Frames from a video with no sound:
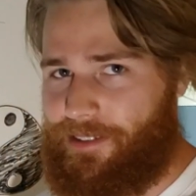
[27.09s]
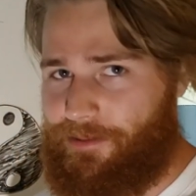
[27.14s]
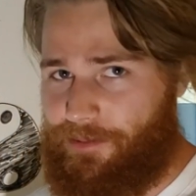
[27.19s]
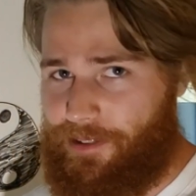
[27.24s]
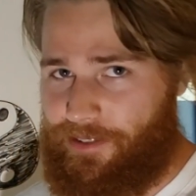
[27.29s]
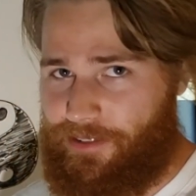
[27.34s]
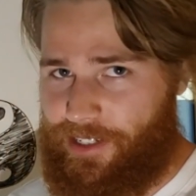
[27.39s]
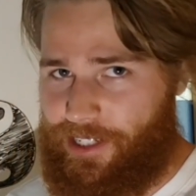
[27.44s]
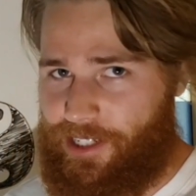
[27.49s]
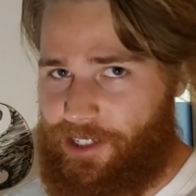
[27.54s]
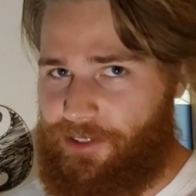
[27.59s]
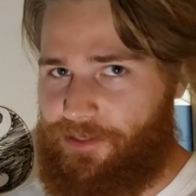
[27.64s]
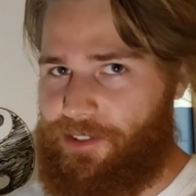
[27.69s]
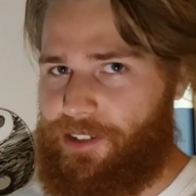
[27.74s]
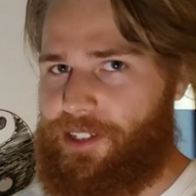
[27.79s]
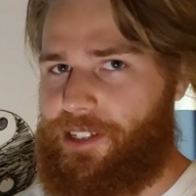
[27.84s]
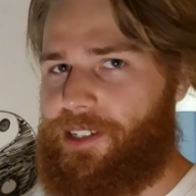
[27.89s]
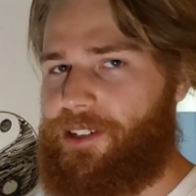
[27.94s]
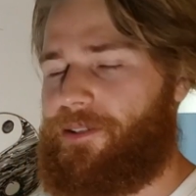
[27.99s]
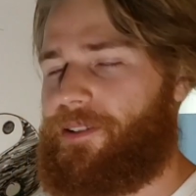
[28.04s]
a bit of
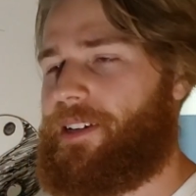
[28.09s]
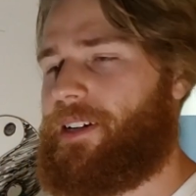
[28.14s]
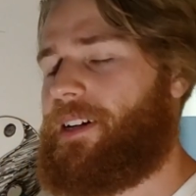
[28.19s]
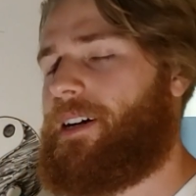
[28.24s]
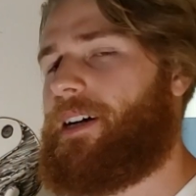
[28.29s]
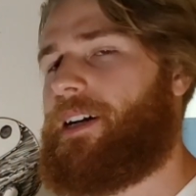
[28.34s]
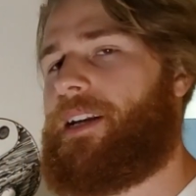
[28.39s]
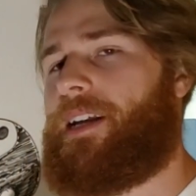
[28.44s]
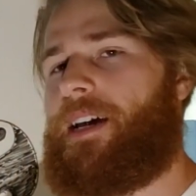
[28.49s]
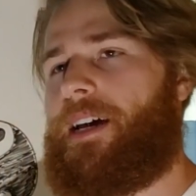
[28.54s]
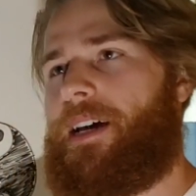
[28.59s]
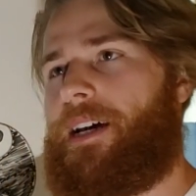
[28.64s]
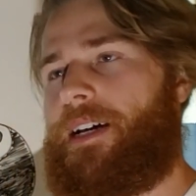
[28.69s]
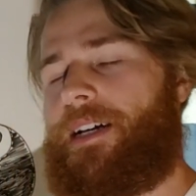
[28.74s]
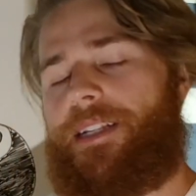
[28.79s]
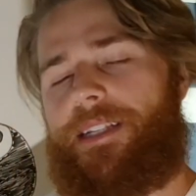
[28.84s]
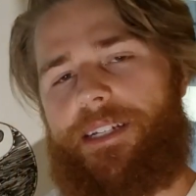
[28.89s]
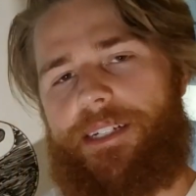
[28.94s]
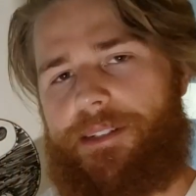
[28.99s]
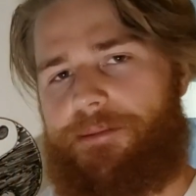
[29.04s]
controversy going on,
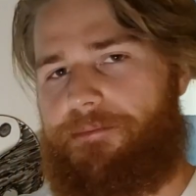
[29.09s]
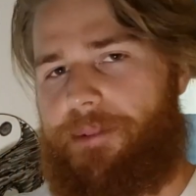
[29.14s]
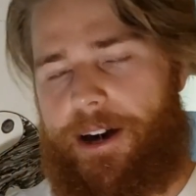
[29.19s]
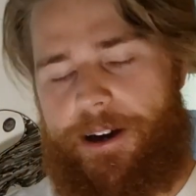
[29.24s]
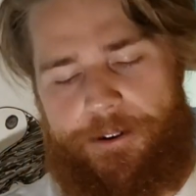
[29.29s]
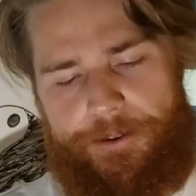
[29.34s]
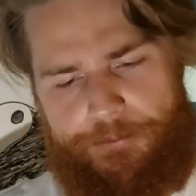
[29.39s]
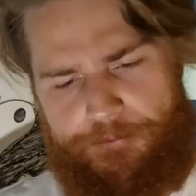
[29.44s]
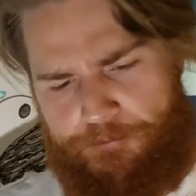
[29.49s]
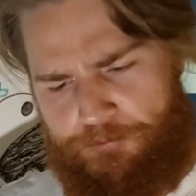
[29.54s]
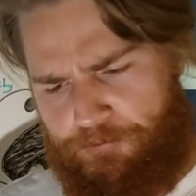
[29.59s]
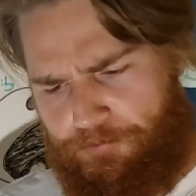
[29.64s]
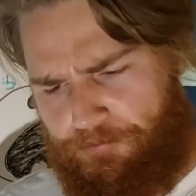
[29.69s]
doesn't matter.